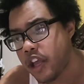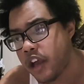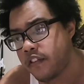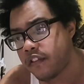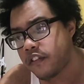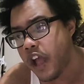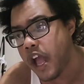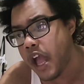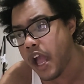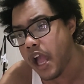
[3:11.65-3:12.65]
the
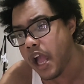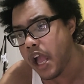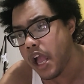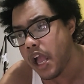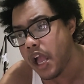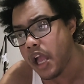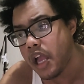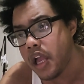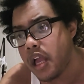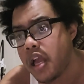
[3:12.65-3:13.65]

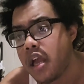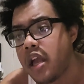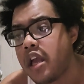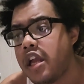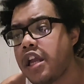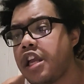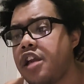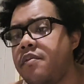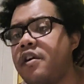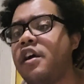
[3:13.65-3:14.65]
same?